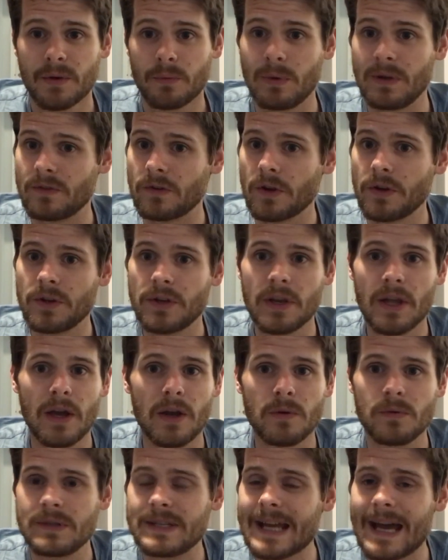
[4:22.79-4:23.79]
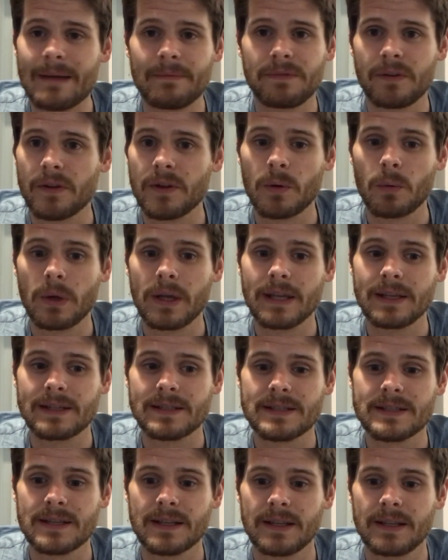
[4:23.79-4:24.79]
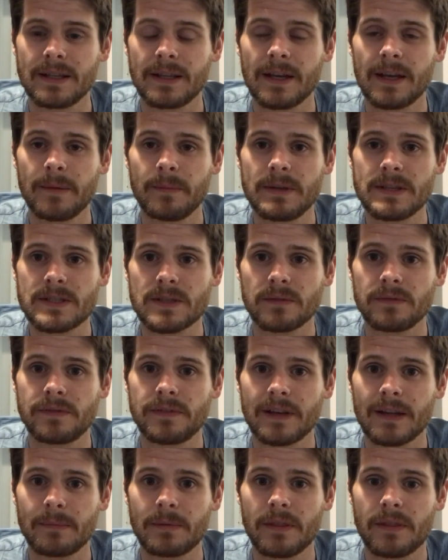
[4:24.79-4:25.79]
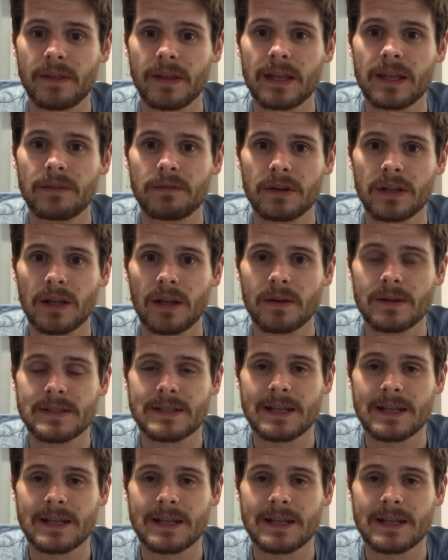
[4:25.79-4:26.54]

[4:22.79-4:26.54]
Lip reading: we've got no depth on the wings, and it's something I've been thinking for a long